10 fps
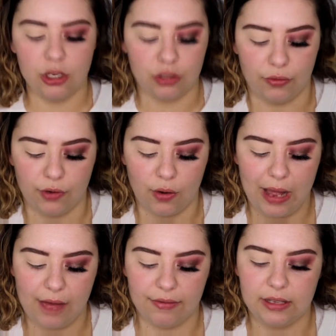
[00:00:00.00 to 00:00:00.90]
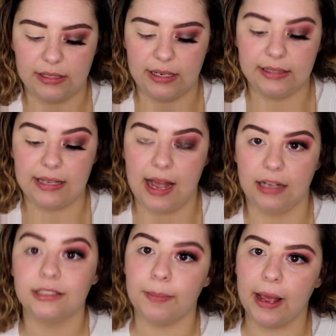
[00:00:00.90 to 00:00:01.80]
So if you don't have this
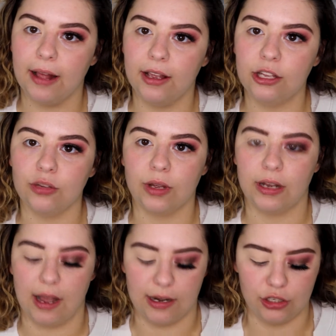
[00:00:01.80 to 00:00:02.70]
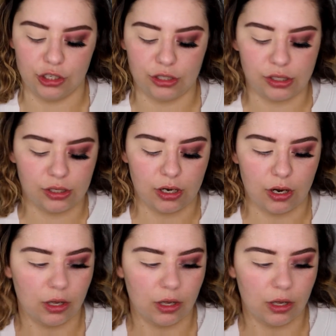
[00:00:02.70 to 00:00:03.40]
exact palette, you can kind of just